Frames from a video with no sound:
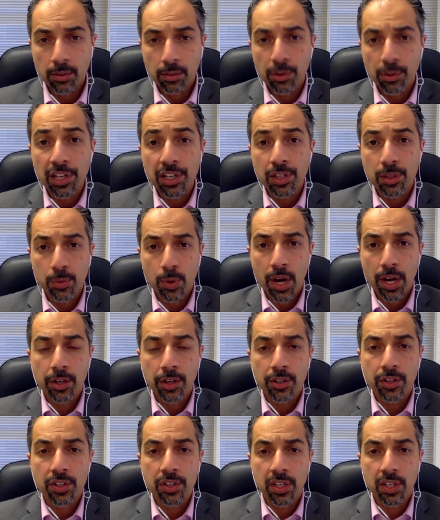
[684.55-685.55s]
the reason why
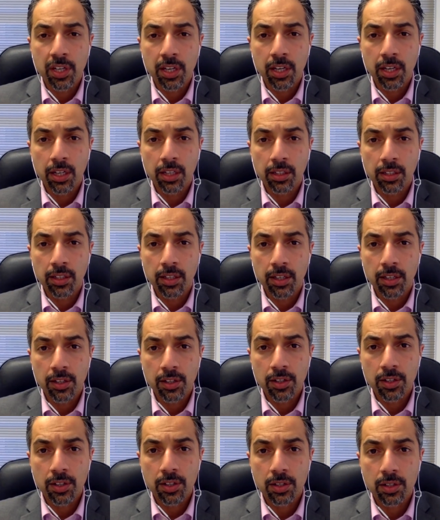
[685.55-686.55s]
you're seeing
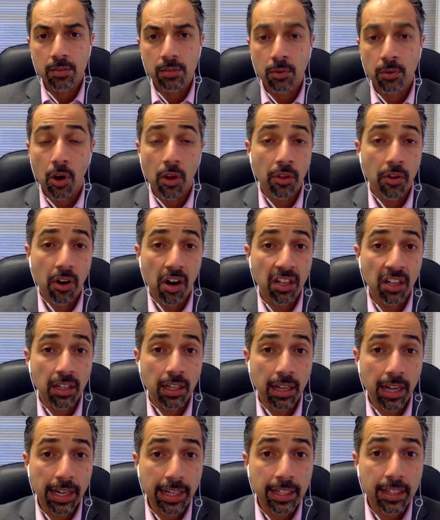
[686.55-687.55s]
this rather
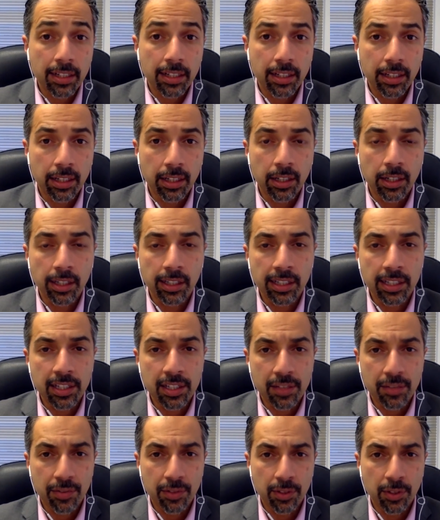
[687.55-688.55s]
unlikely, at
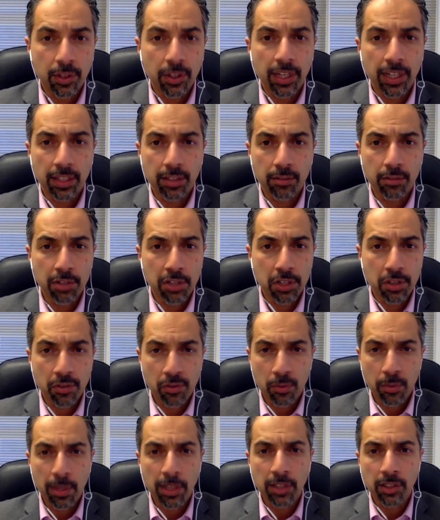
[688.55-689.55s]
least if you look at the region
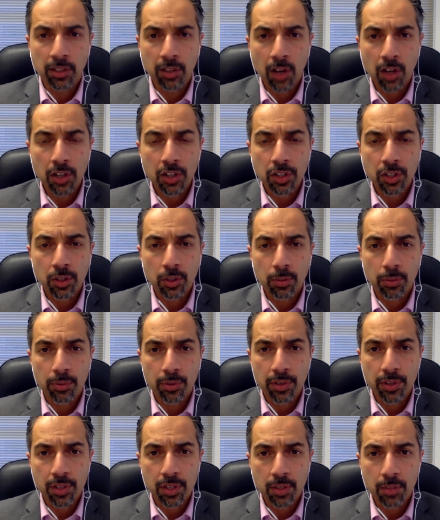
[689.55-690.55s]
from ideological
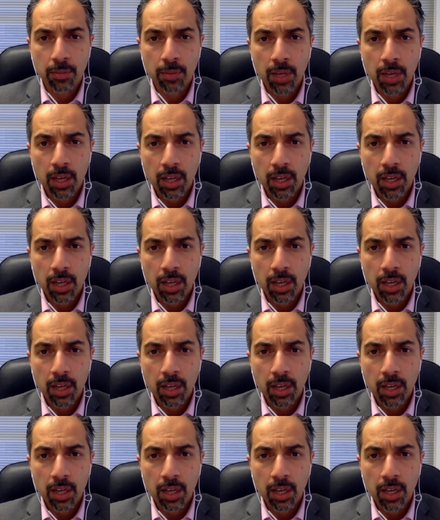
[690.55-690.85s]
prism,